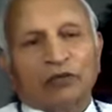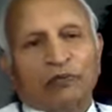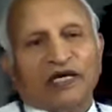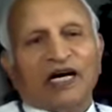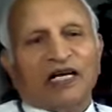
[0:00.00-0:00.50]
of
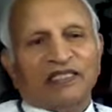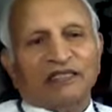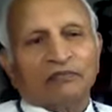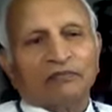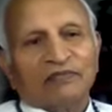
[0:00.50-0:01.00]
God.
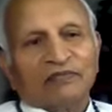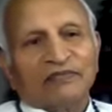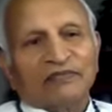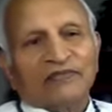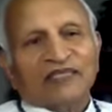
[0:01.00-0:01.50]

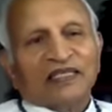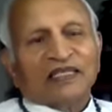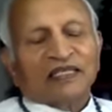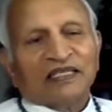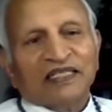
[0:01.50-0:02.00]

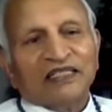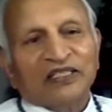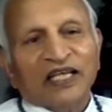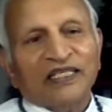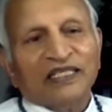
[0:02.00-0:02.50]
They're
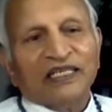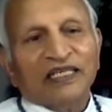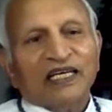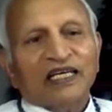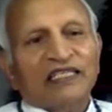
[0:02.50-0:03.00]
saying,
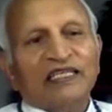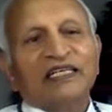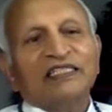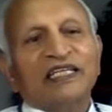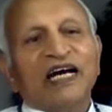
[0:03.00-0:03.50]
Na
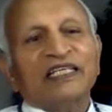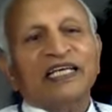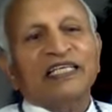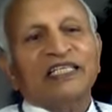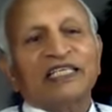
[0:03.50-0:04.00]

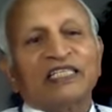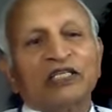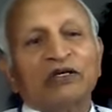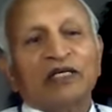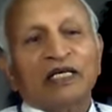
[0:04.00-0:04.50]
jane kis
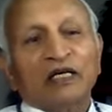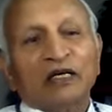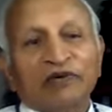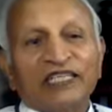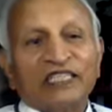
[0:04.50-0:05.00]

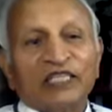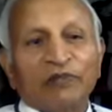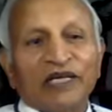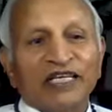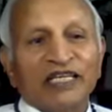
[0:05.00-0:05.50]
vesh
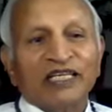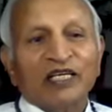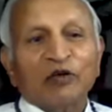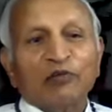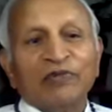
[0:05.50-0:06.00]
mein
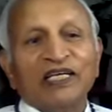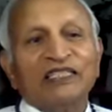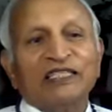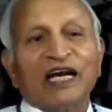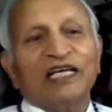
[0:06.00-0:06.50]
mil
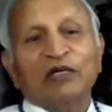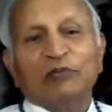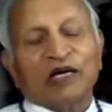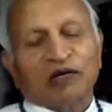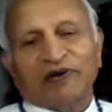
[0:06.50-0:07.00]
jaye
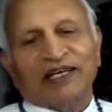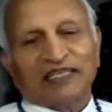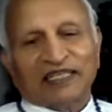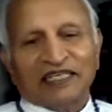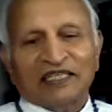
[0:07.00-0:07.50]
bhagwan
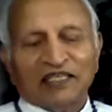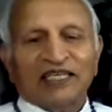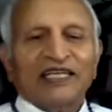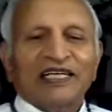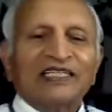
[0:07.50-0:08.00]
re.
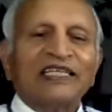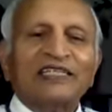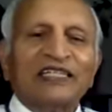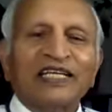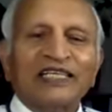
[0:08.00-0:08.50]
They
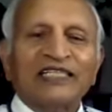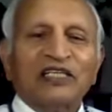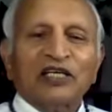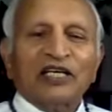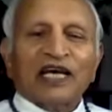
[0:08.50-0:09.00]
say it,
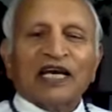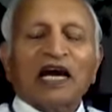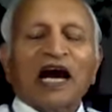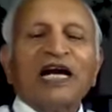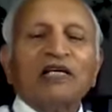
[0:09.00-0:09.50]

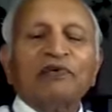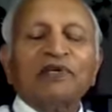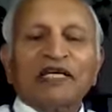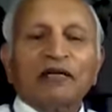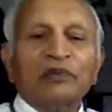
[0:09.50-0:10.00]
God will
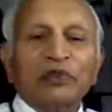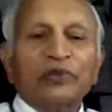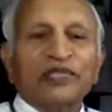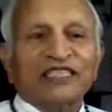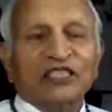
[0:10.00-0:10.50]
come to
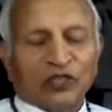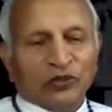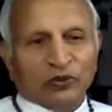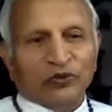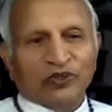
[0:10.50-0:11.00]
test you